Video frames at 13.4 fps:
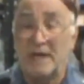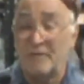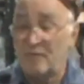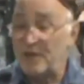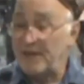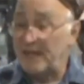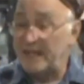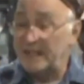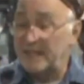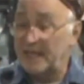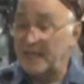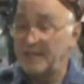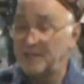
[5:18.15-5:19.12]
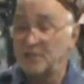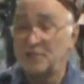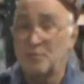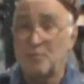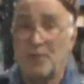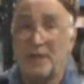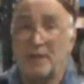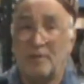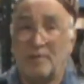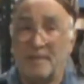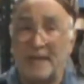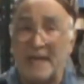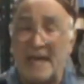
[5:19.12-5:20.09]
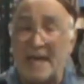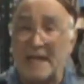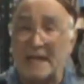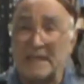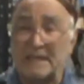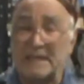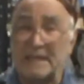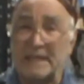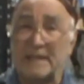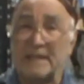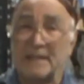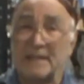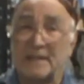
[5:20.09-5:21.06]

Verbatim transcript: everything that I just built mechanically.